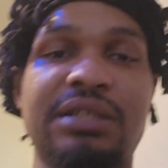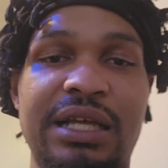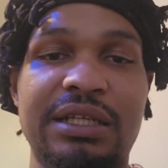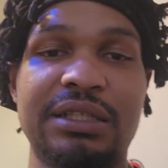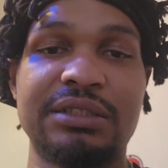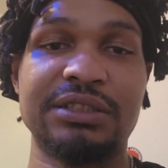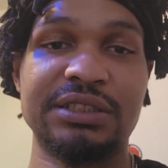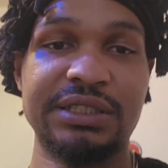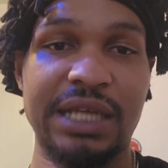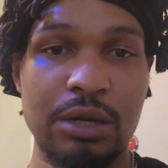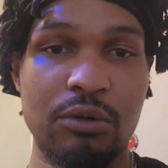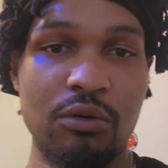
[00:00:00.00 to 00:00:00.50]

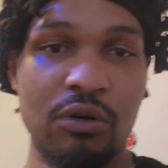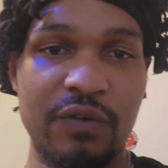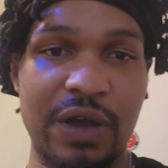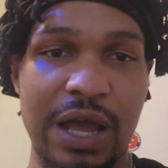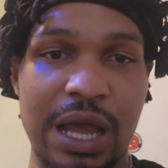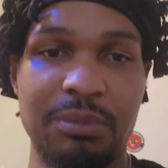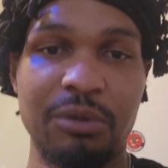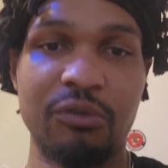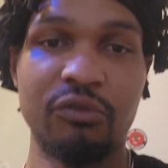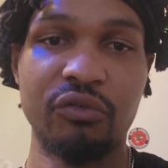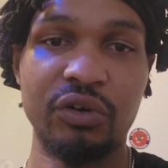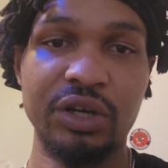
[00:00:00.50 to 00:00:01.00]
cycle of
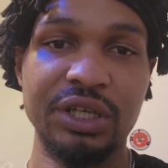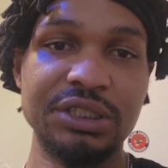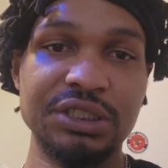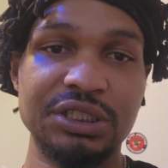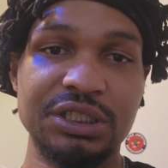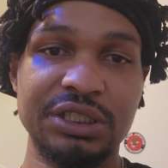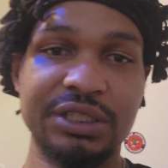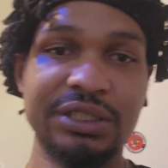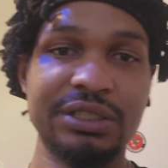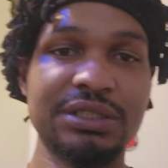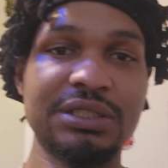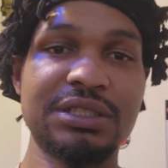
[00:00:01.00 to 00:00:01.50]

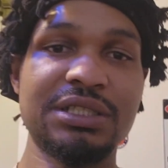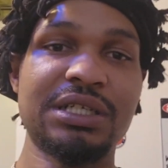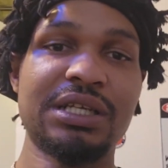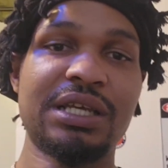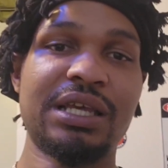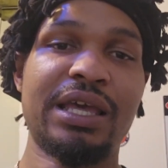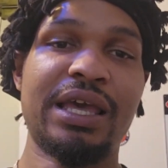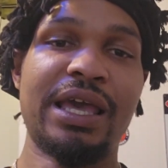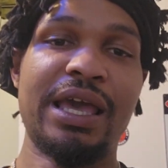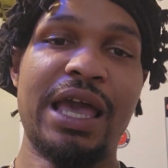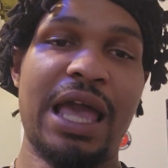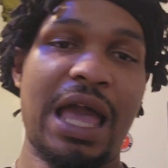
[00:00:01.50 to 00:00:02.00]
operations
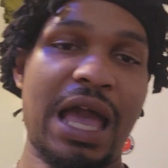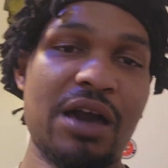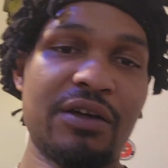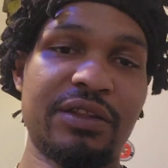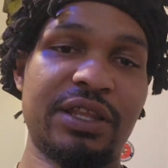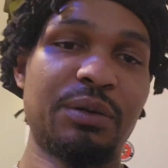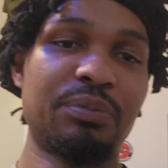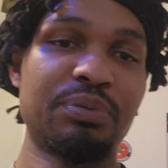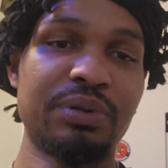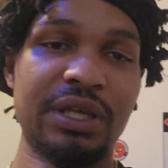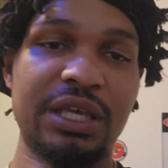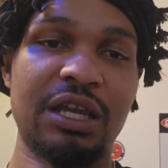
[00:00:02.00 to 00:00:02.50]
and how
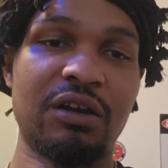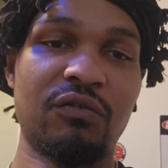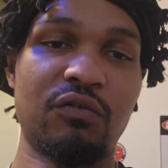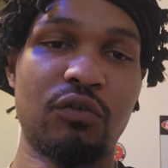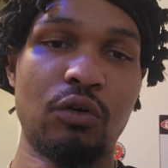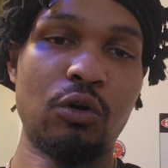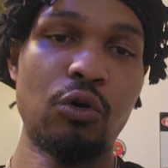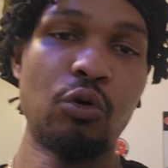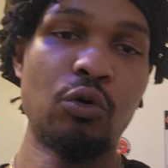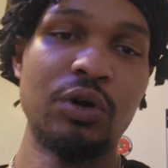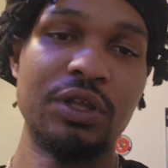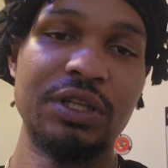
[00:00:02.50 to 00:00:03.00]
they play a
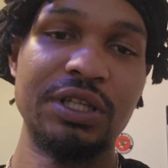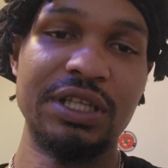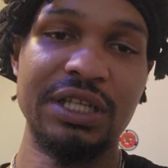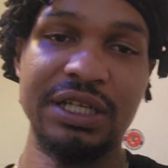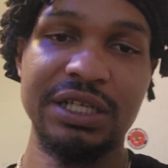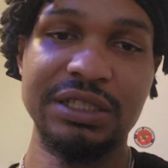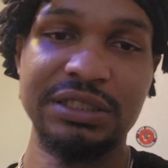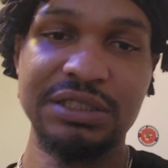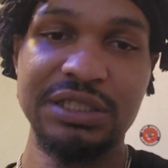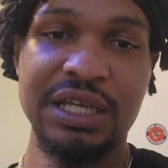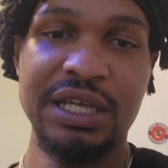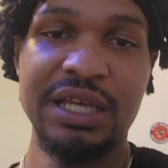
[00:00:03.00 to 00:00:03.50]
role in
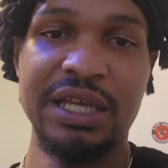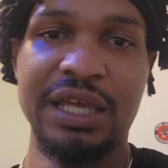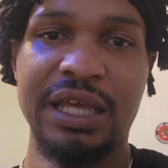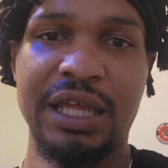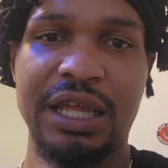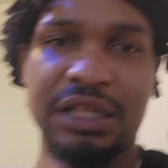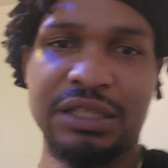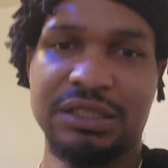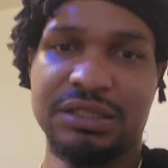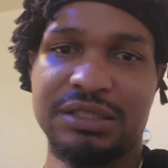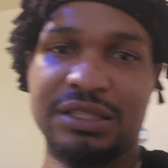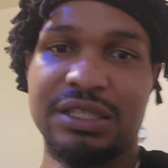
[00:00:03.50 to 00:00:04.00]
this
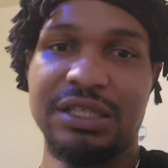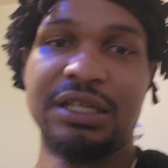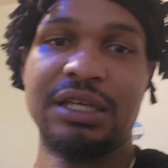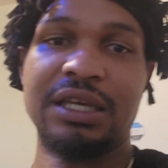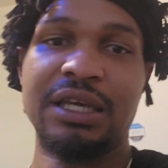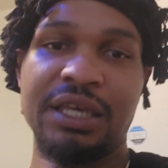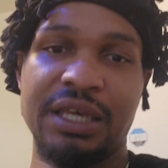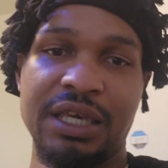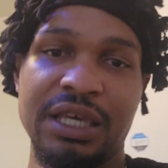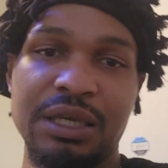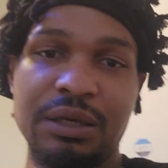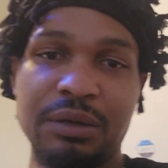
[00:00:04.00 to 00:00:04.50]
is the
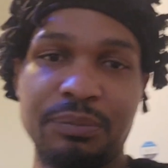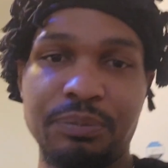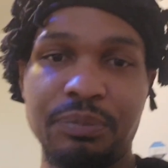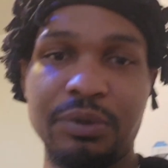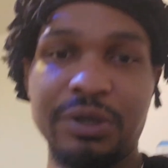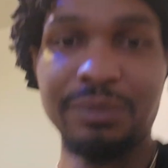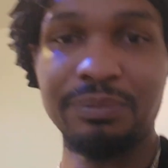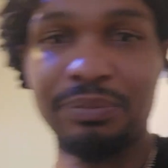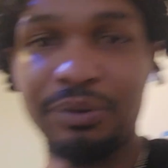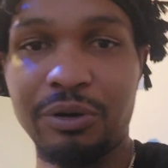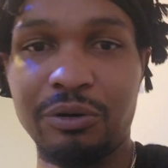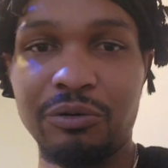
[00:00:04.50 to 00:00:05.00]
key
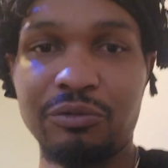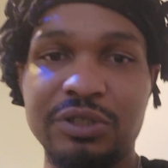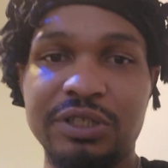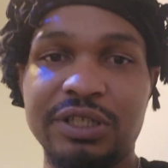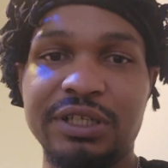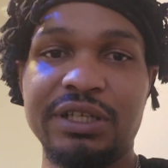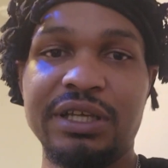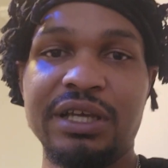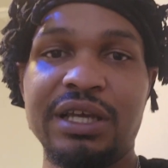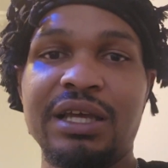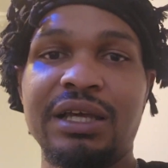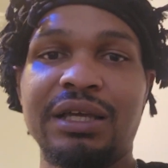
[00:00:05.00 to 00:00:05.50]

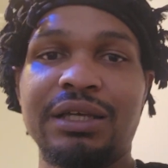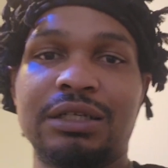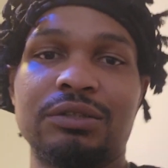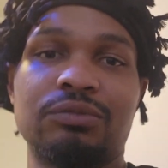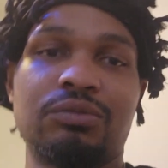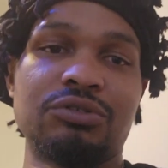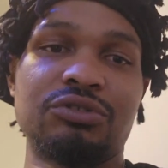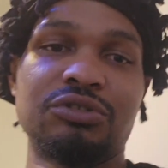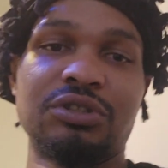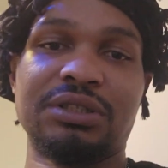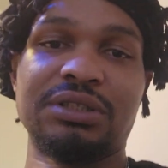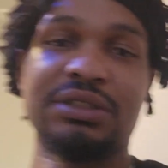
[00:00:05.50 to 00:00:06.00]
component. Because
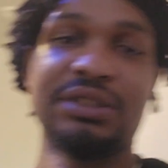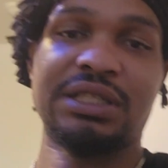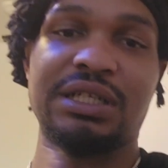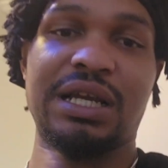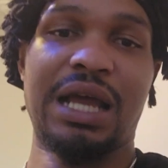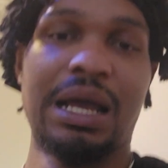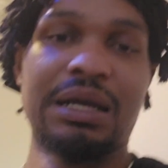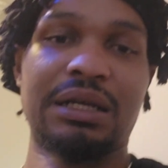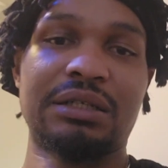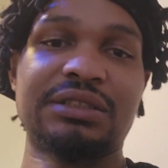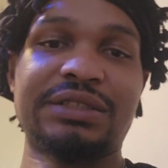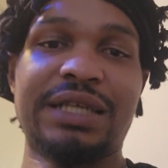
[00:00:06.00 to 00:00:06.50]
once you understand
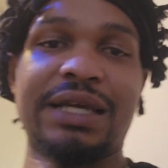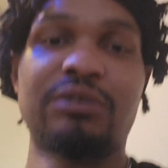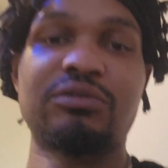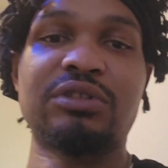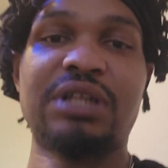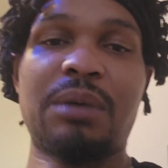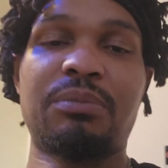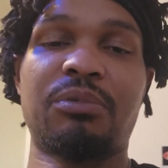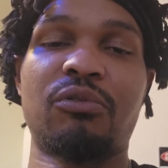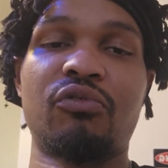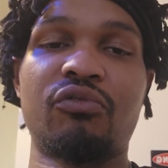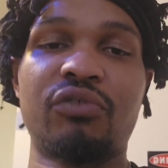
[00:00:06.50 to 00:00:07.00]
the cycle of
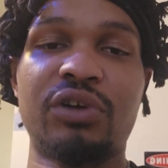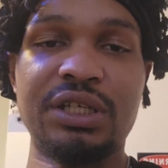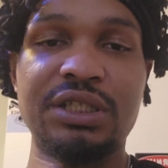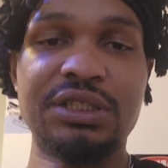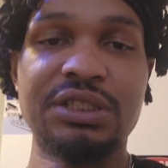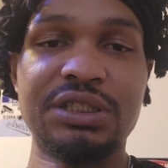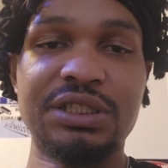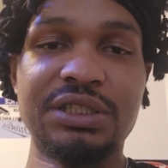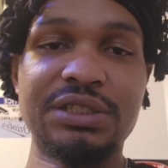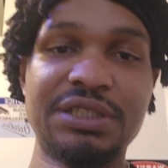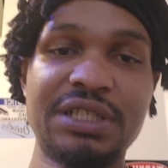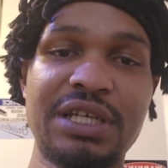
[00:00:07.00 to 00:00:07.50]

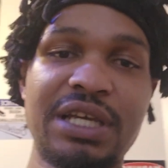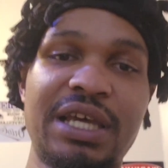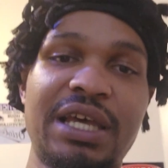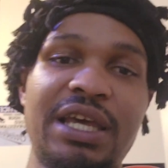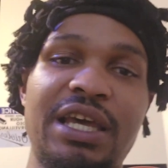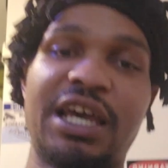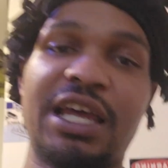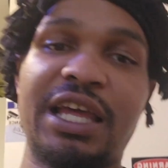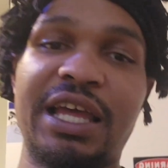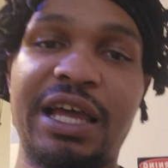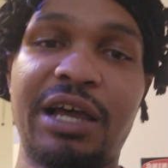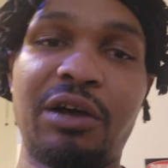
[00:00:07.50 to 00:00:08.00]
operations,
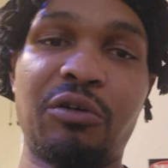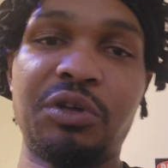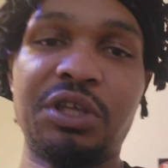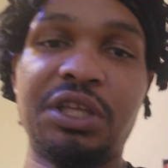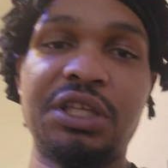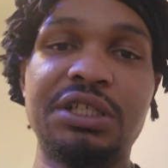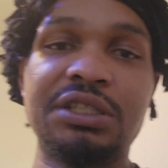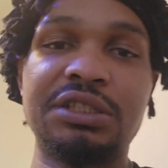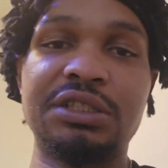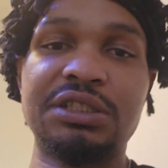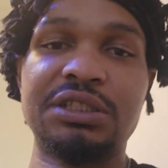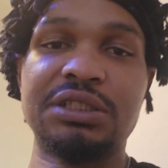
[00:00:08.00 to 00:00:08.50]
how
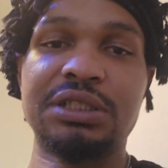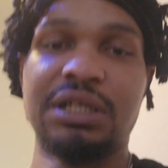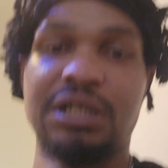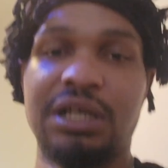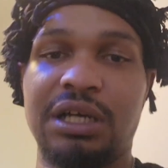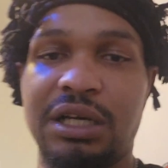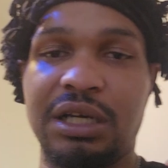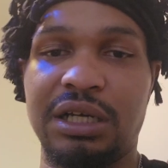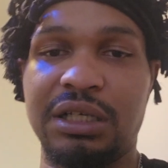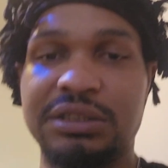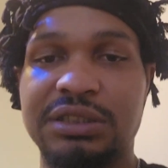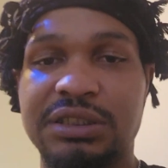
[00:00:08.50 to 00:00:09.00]
each
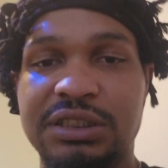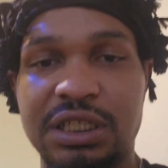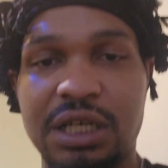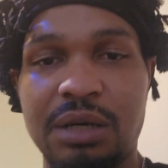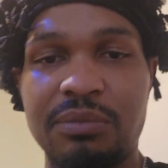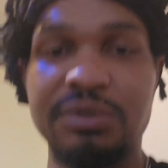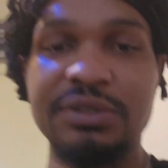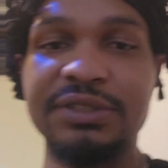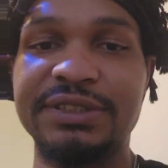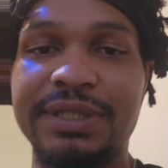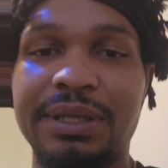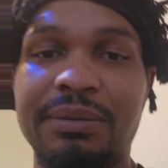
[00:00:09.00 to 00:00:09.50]

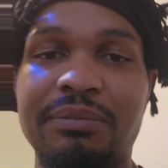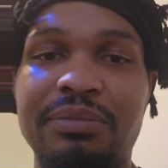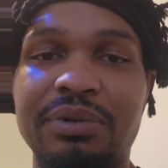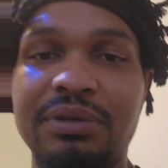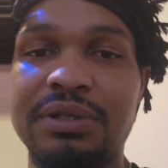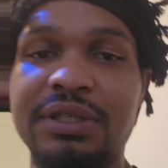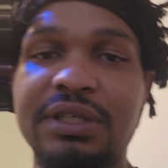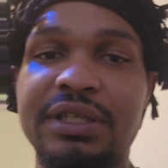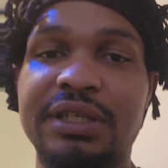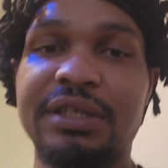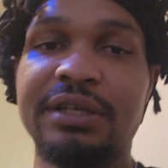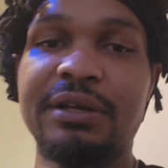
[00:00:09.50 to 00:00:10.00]

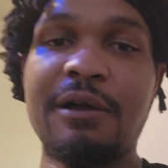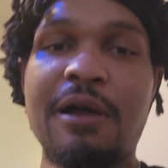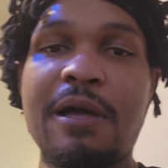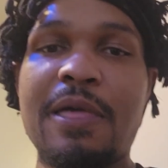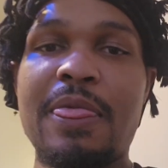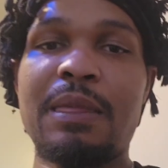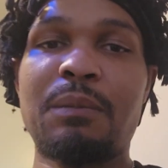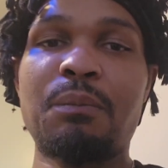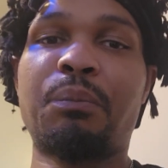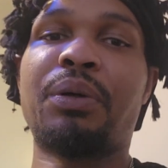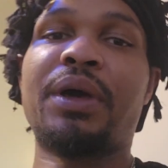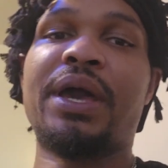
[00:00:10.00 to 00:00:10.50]
sub-assembly
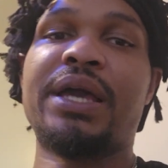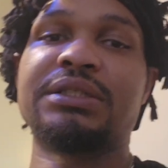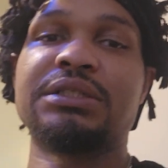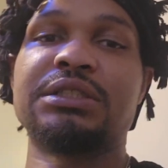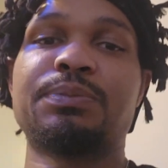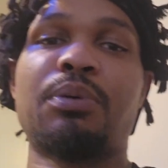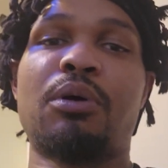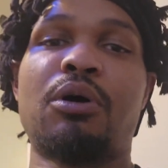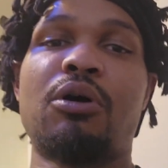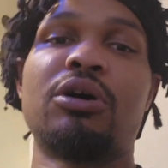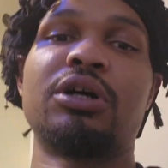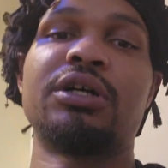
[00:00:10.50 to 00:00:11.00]
plays its
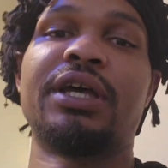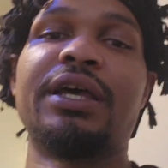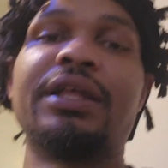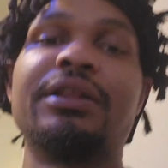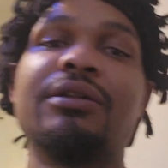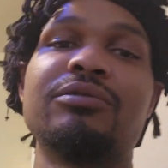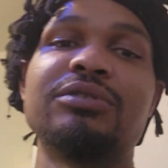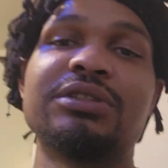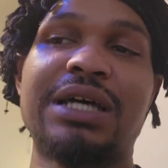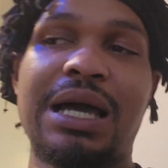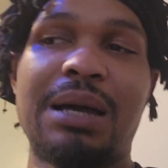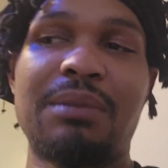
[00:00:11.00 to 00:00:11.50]
part in
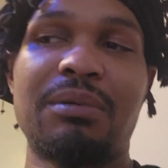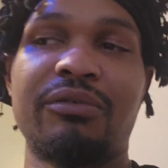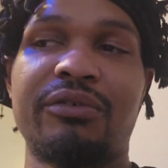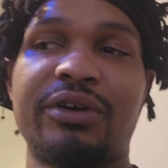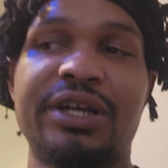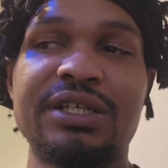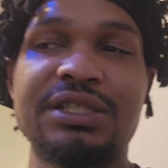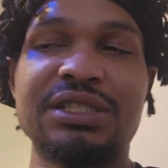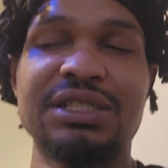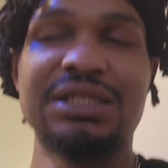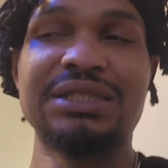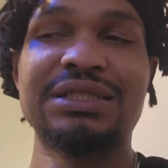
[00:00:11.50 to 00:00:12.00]
those
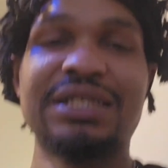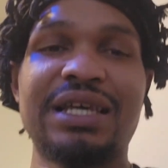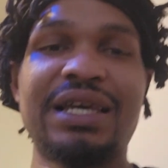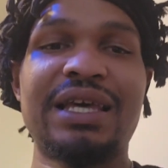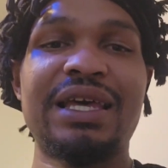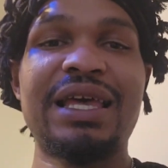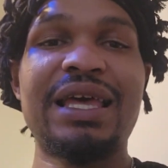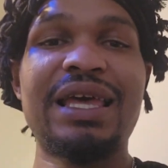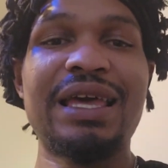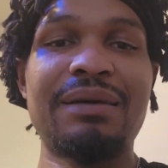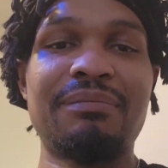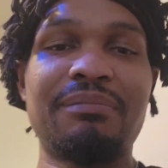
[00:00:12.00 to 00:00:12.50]
operations,
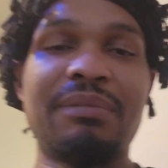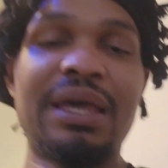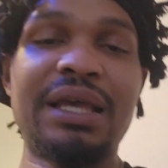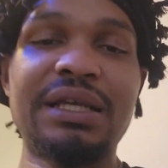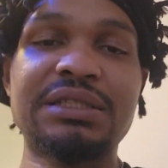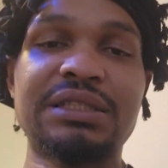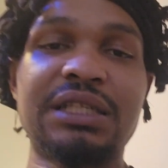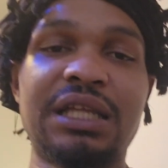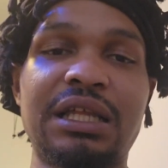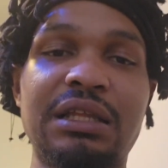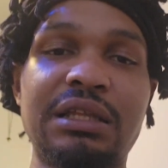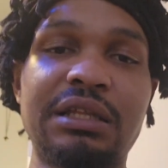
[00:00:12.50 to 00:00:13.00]
it
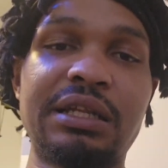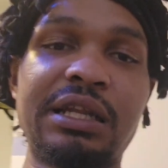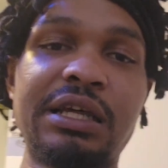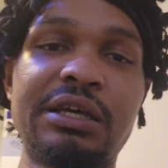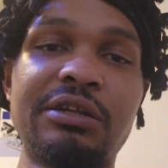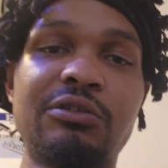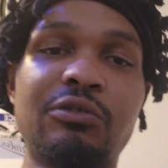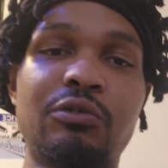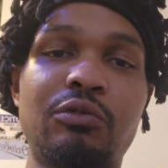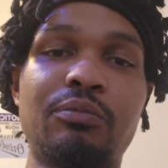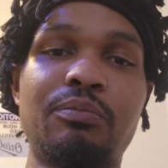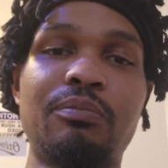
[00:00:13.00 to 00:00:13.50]
makes it a
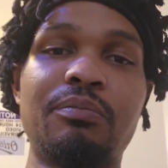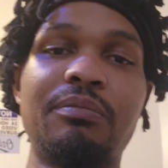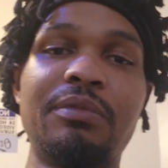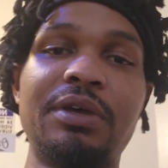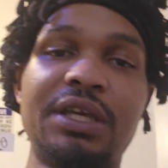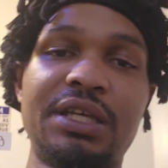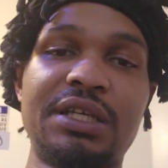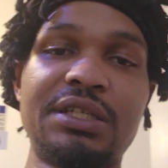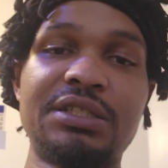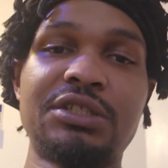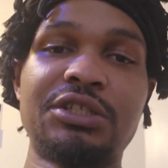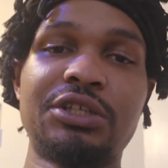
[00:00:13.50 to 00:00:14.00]
little
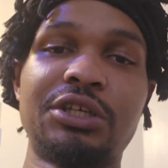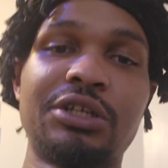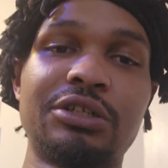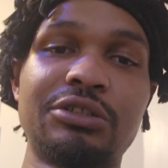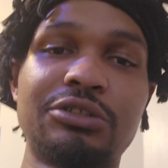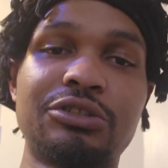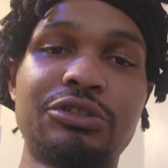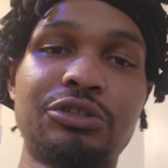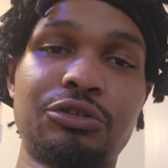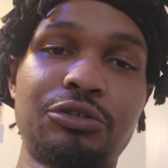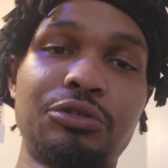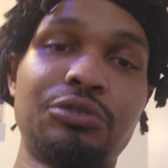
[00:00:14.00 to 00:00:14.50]
easier
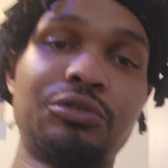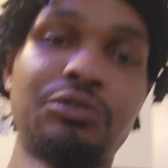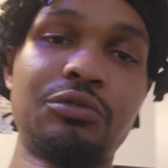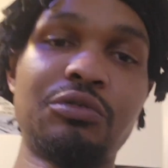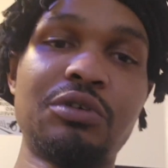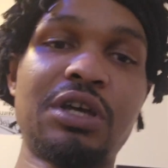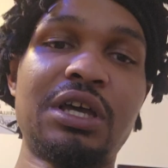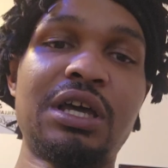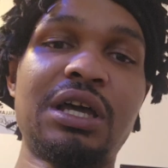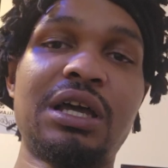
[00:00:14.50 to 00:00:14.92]
to